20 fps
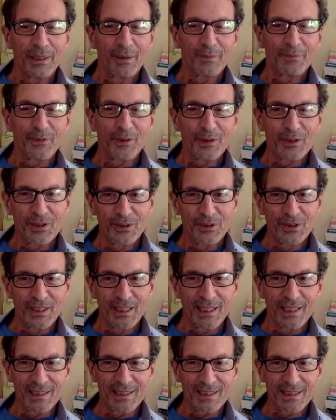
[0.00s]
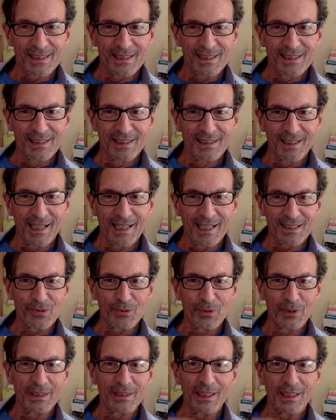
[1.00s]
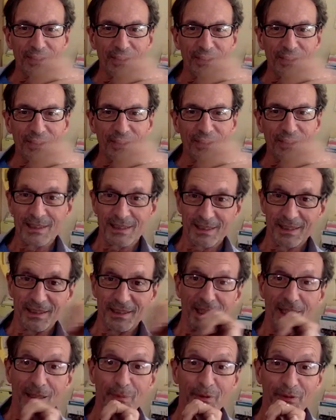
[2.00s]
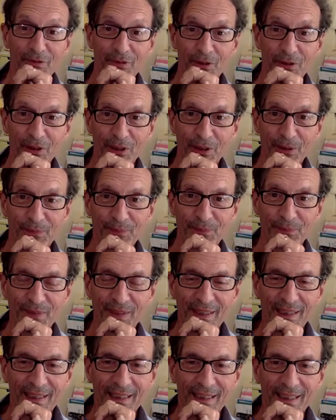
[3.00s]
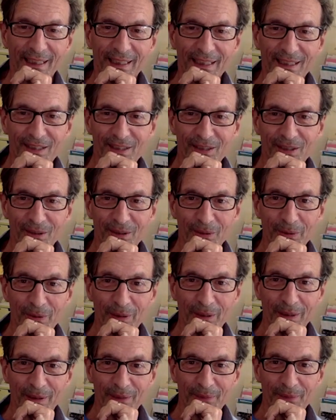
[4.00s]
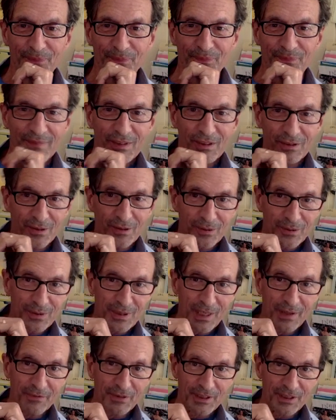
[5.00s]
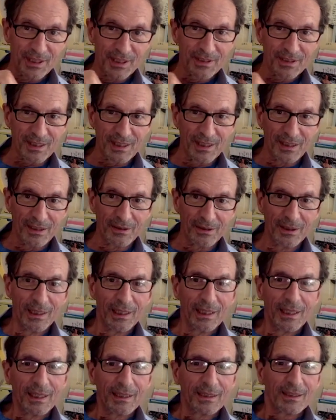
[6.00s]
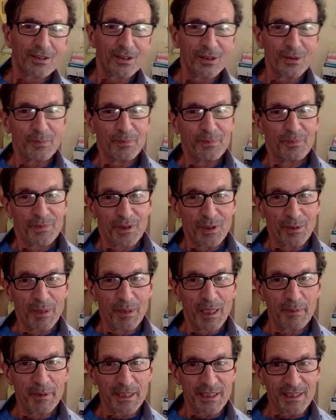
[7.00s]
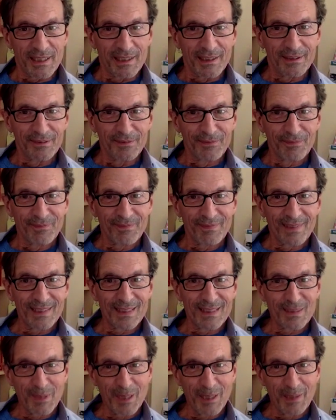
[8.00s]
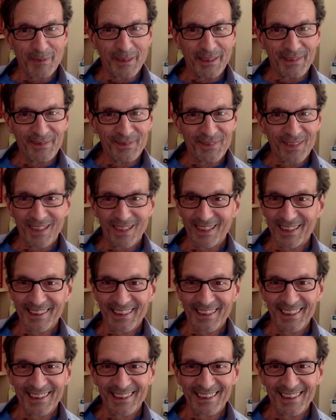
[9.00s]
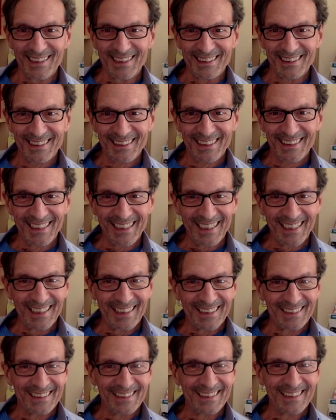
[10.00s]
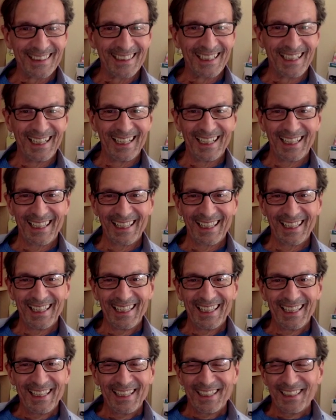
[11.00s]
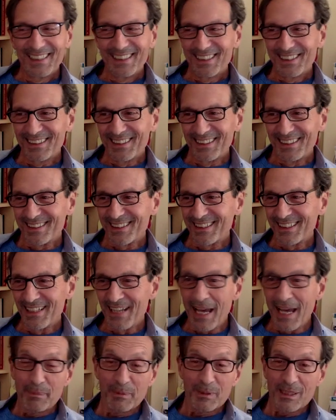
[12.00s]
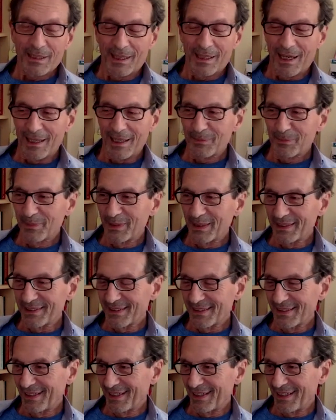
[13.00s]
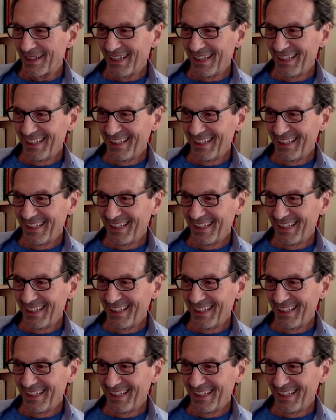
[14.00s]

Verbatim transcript: up for two days last week and two days the day before to um, to San Francisco to to babysit this baby all day long. And, uh, you know, she naps a lot, but, uh,